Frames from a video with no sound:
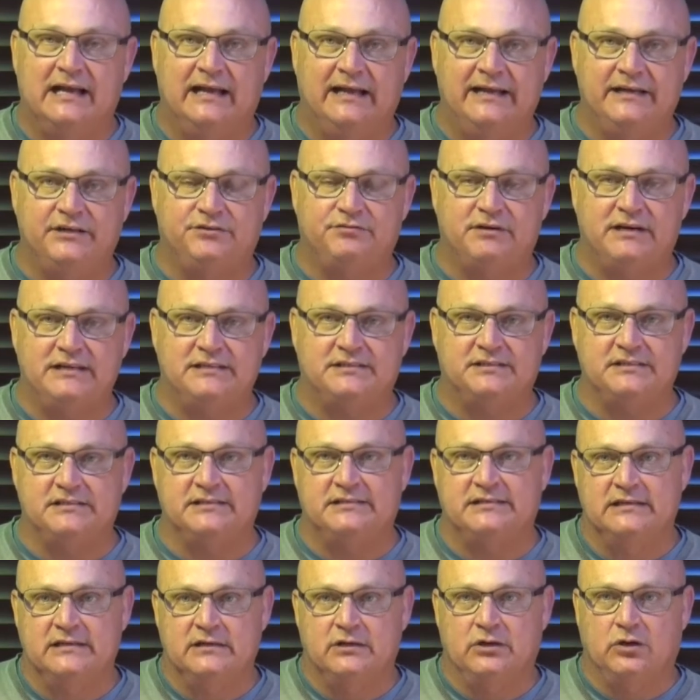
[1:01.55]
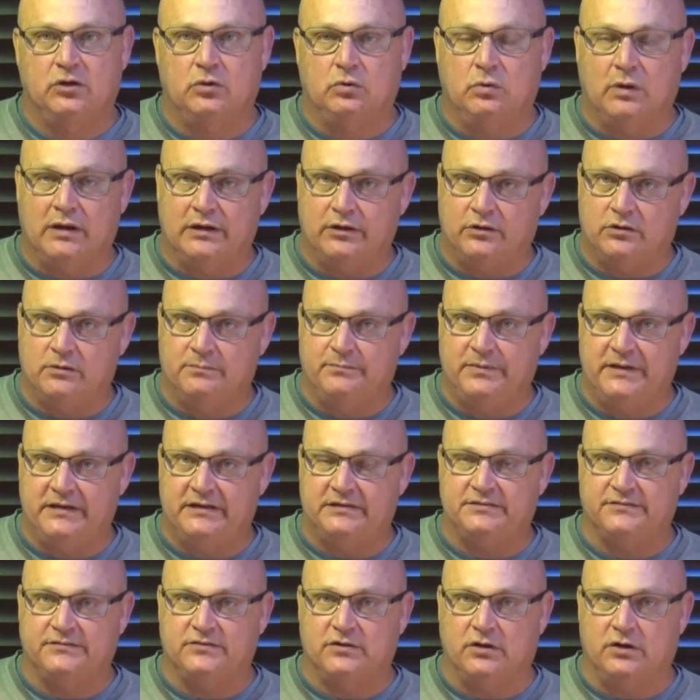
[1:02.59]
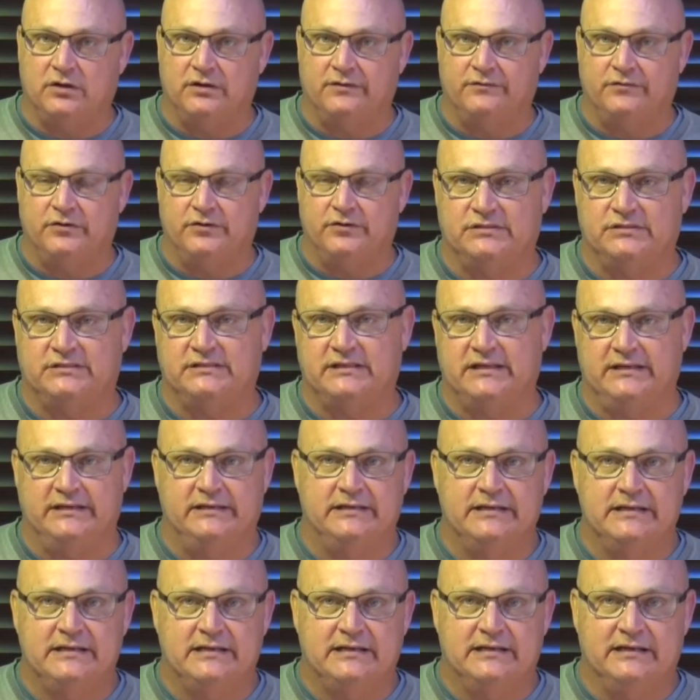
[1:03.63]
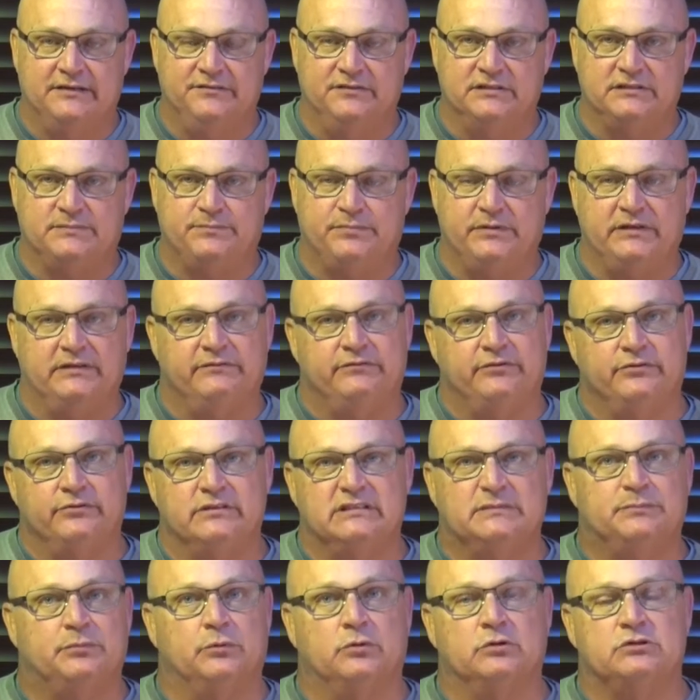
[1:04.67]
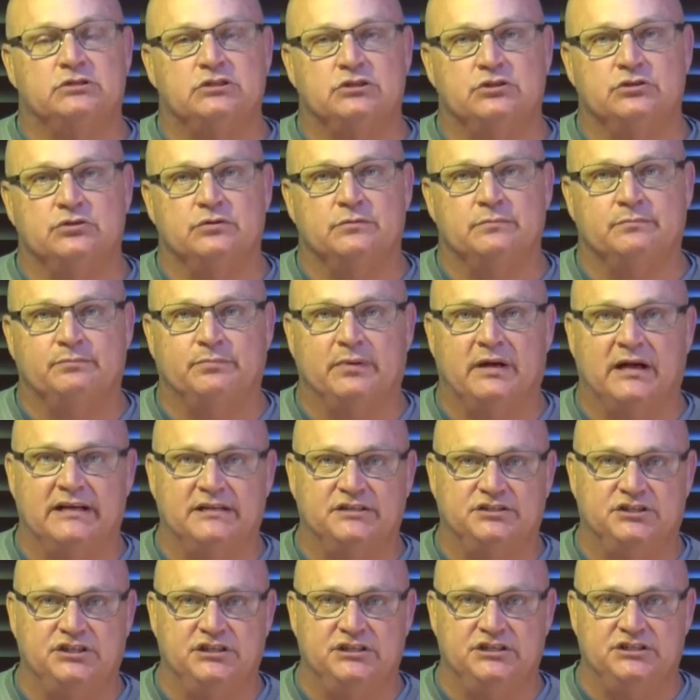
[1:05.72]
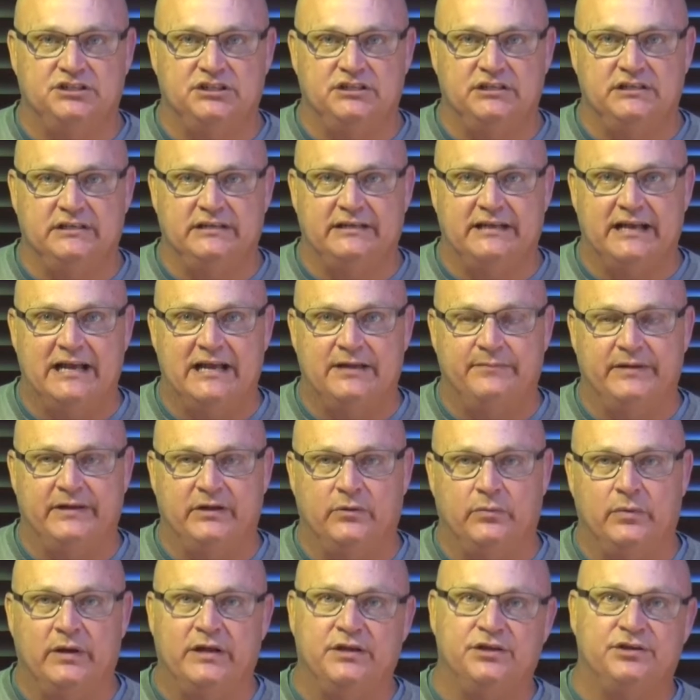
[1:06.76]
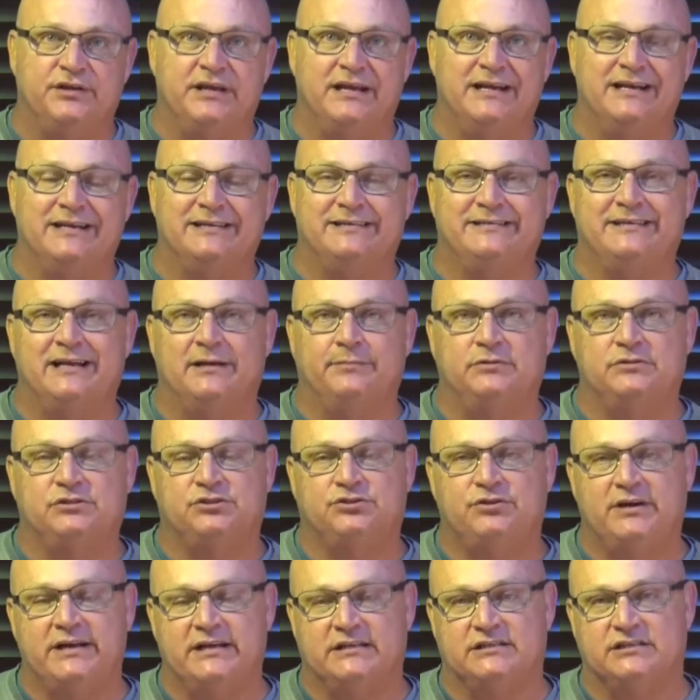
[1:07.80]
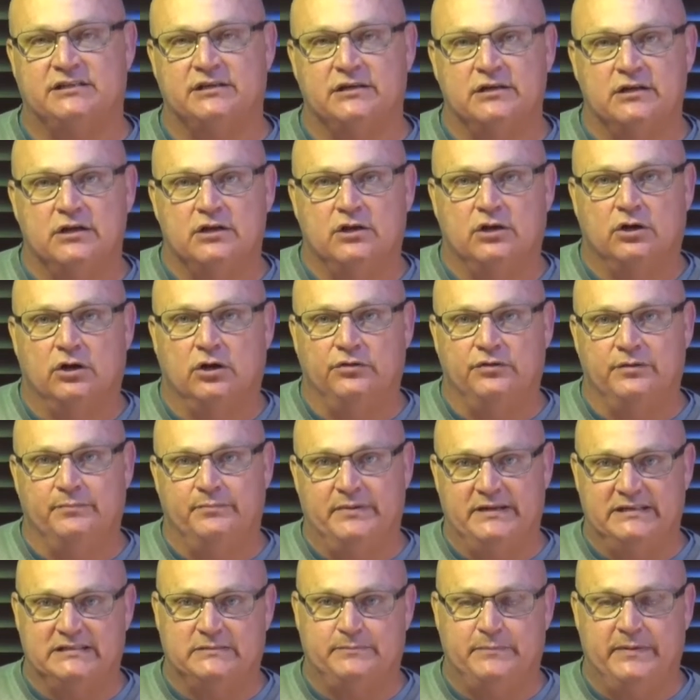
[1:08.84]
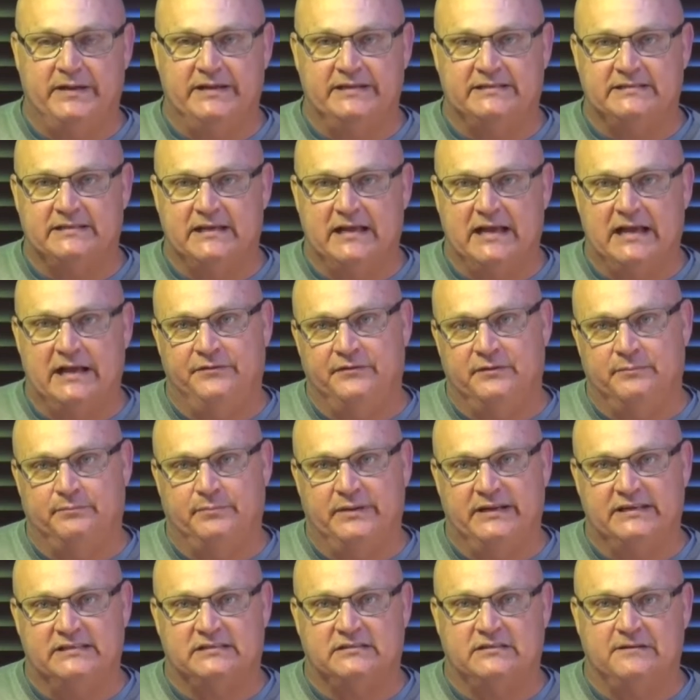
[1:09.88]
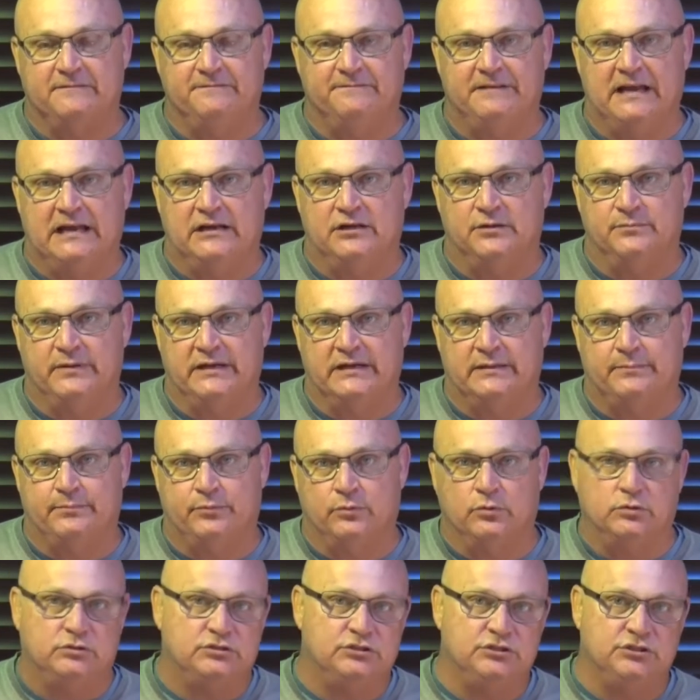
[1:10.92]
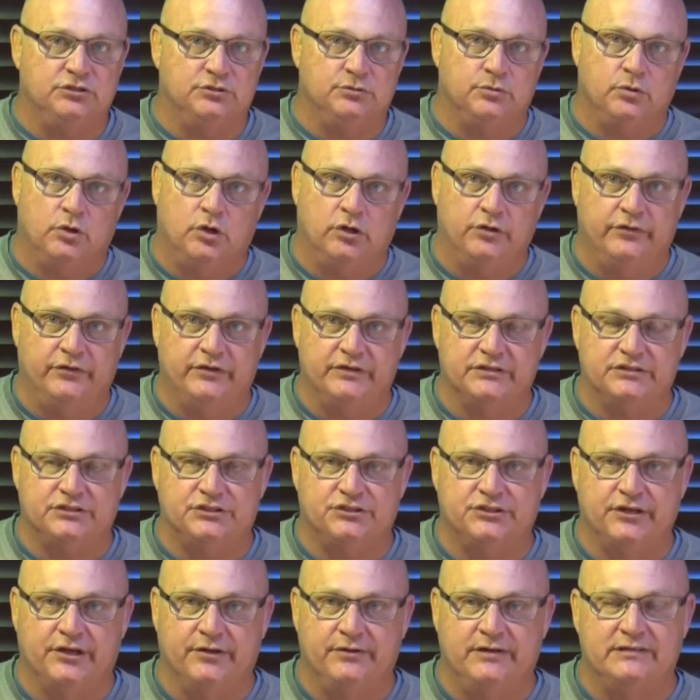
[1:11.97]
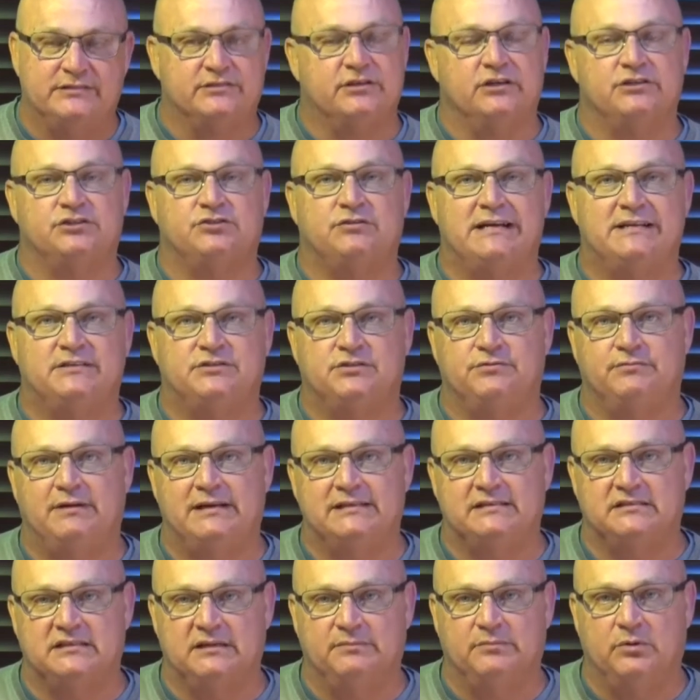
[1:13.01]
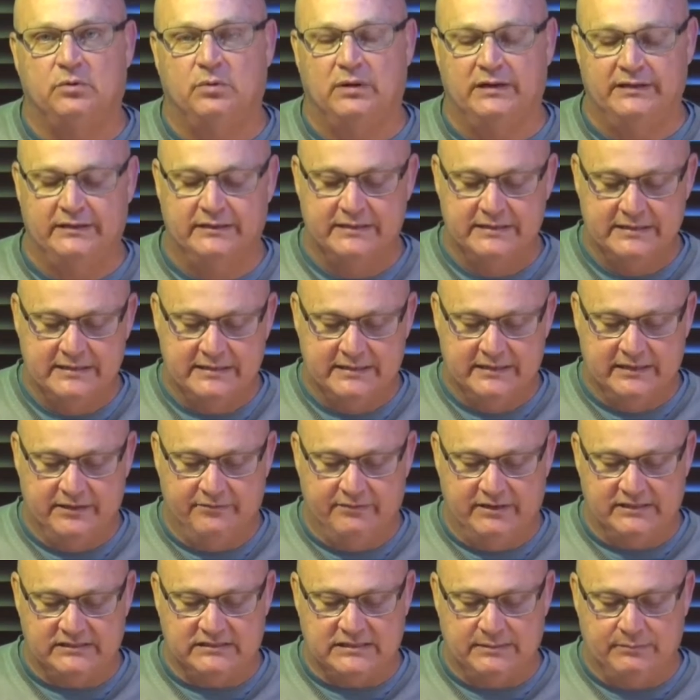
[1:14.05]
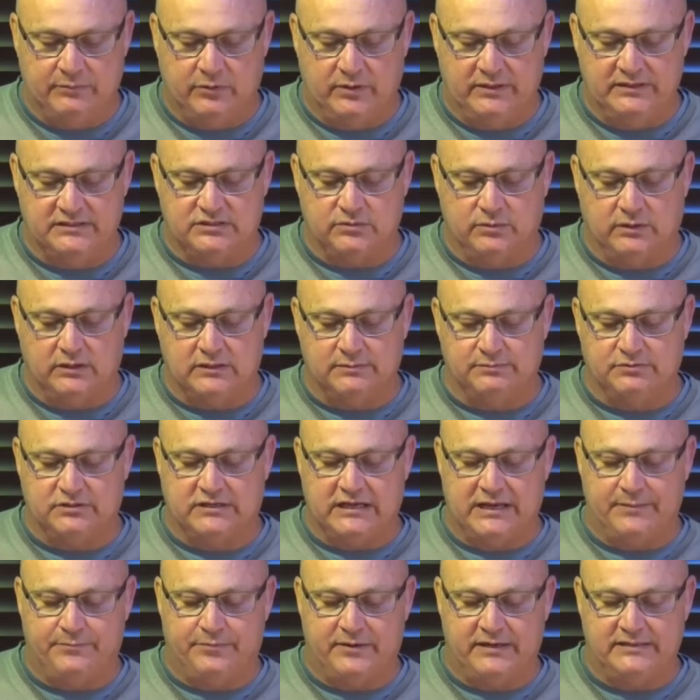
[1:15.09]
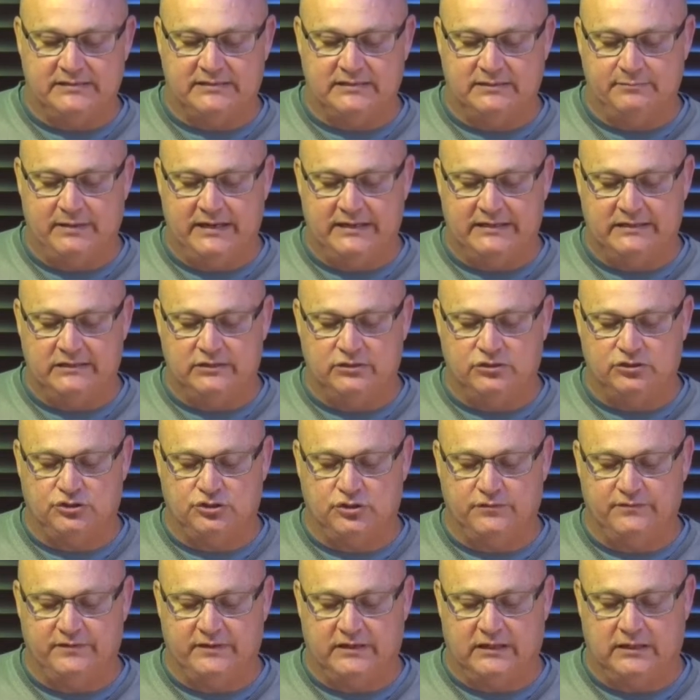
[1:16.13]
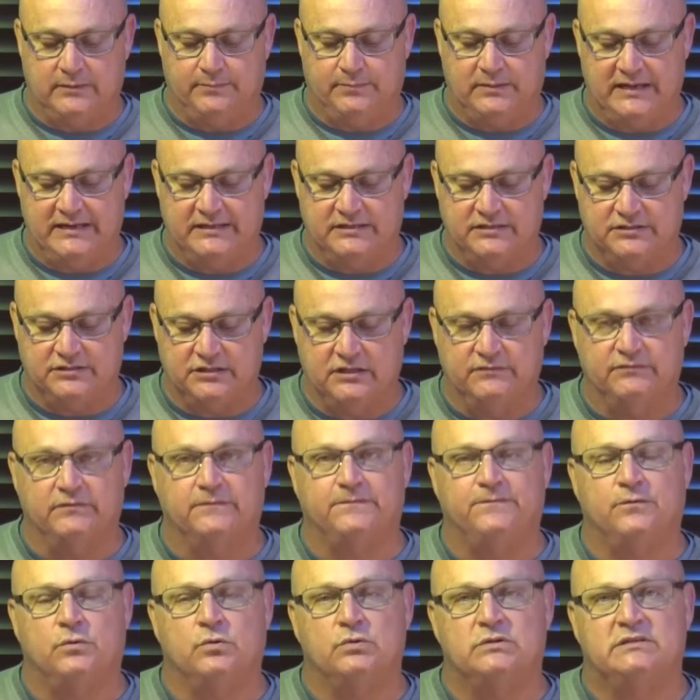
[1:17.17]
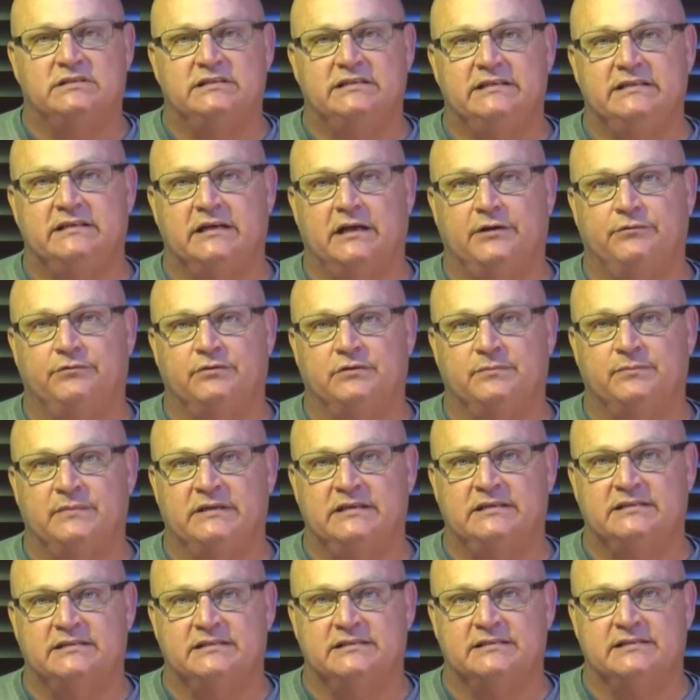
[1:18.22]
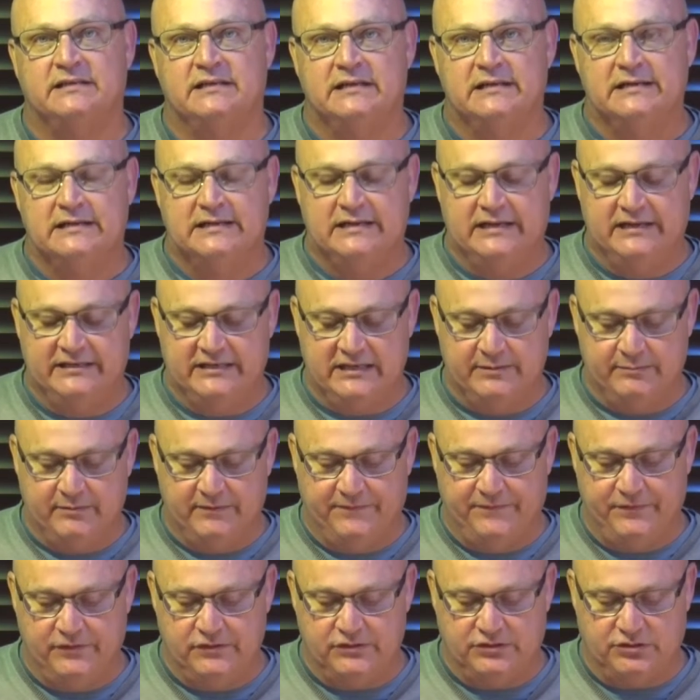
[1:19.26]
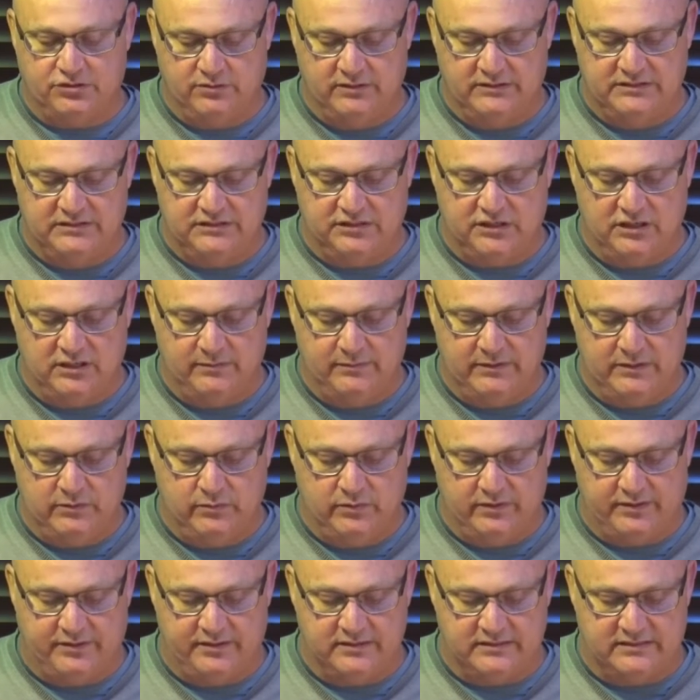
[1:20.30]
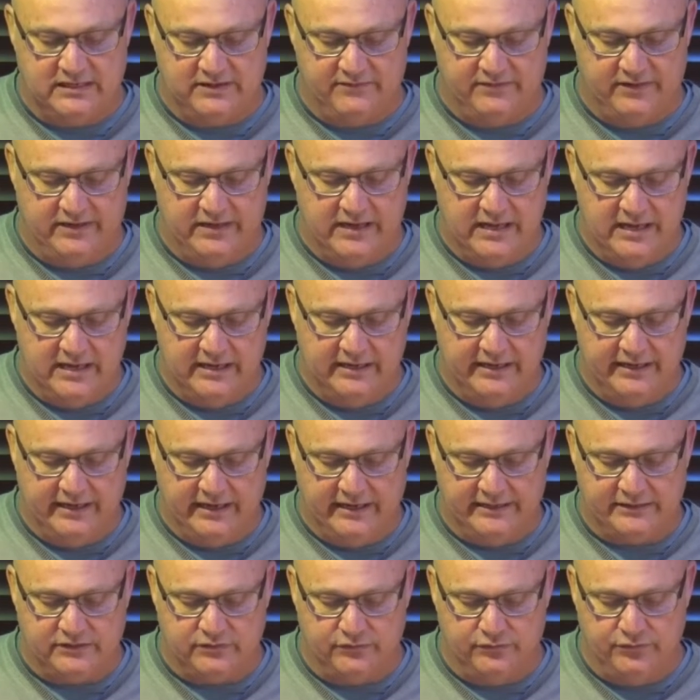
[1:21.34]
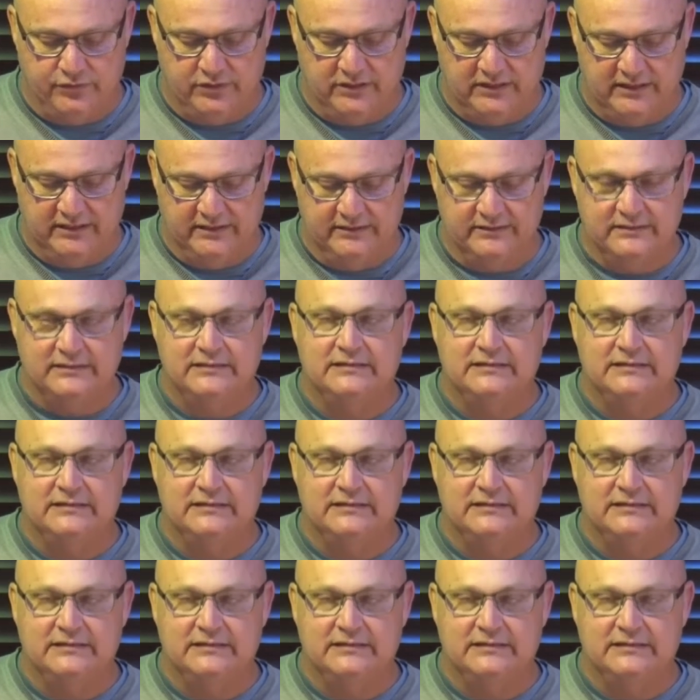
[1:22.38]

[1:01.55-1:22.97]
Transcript: 8 races, quite a competitive card, I've say. And this preview is brought to you by GGGaming, where you get a double stretch on the best bet and the best value bet brought to you on this show. Let's go straight to race number 1. And race number 1 is the Welcome to Cape Racing Maiden Juvenile Plate. It's over 1,400 metres. And here my first choice is going to be with the 7, Night Ruler.